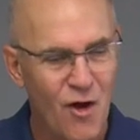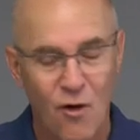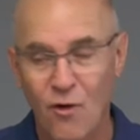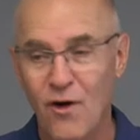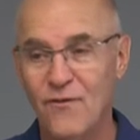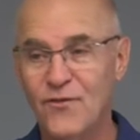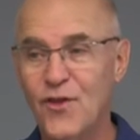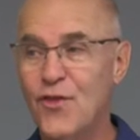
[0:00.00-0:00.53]

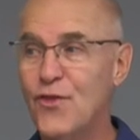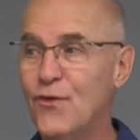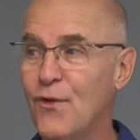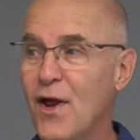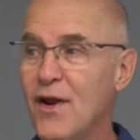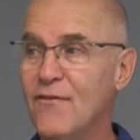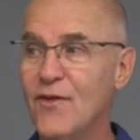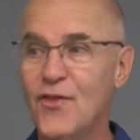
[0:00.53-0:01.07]
Or if the
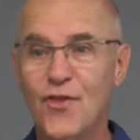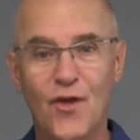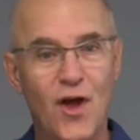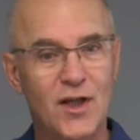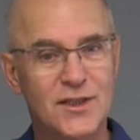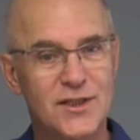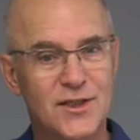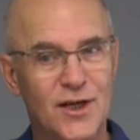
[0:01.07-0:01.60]
thread of a
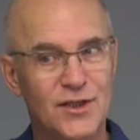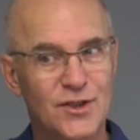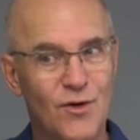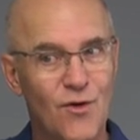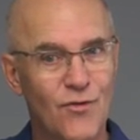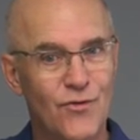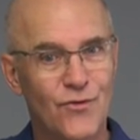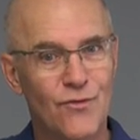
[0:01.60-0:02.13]
thought starts
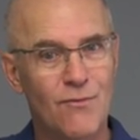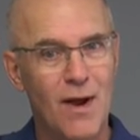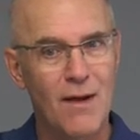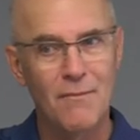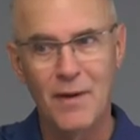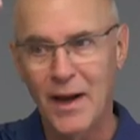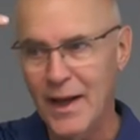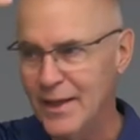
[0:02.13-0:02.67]
going through my
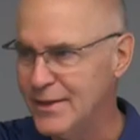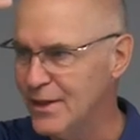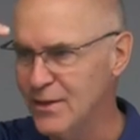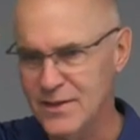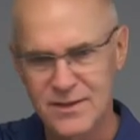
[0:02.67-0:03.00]
mind, you know,